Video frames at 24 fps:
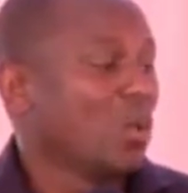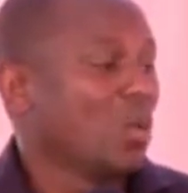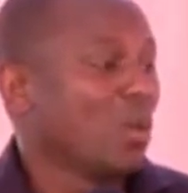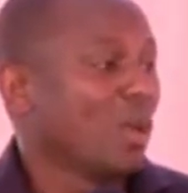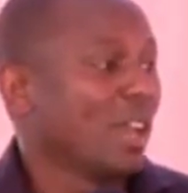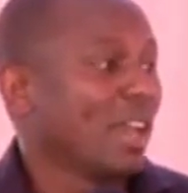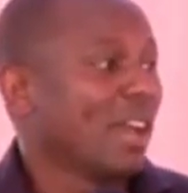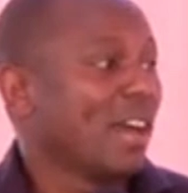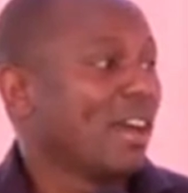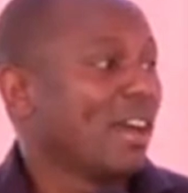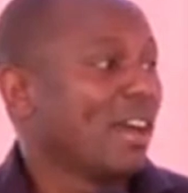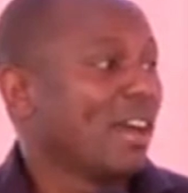
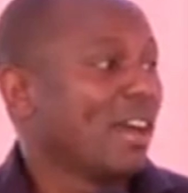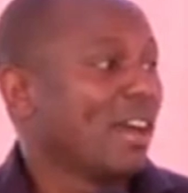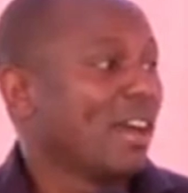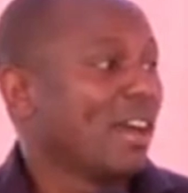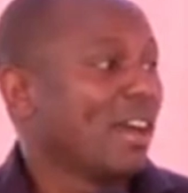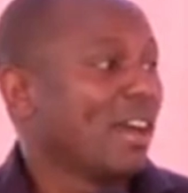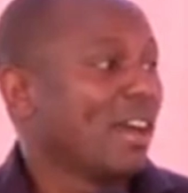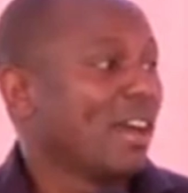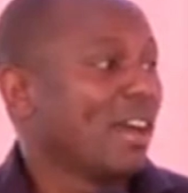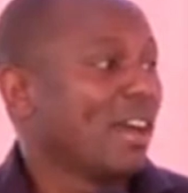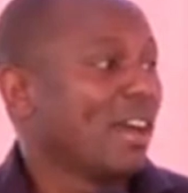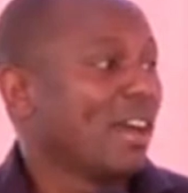we have
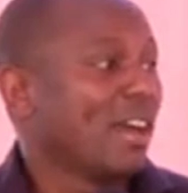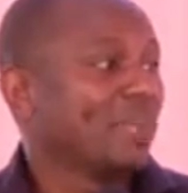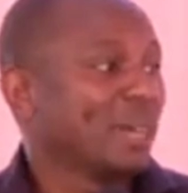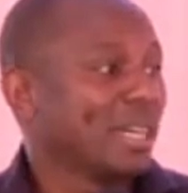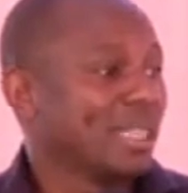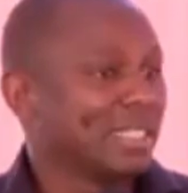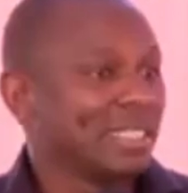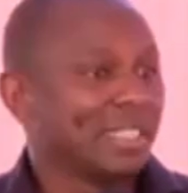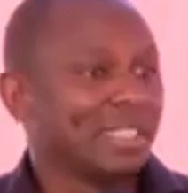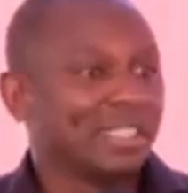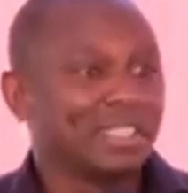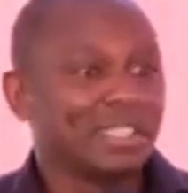
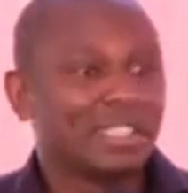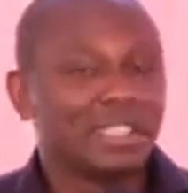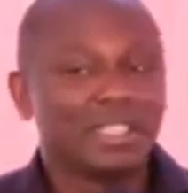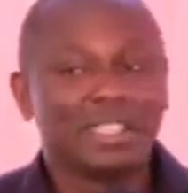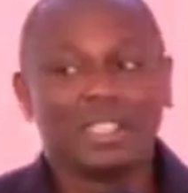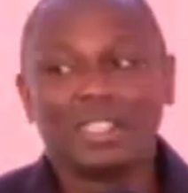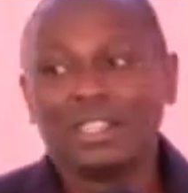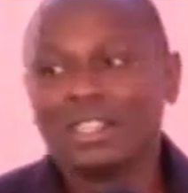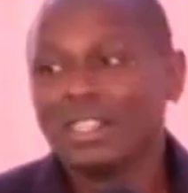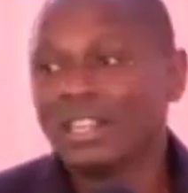100%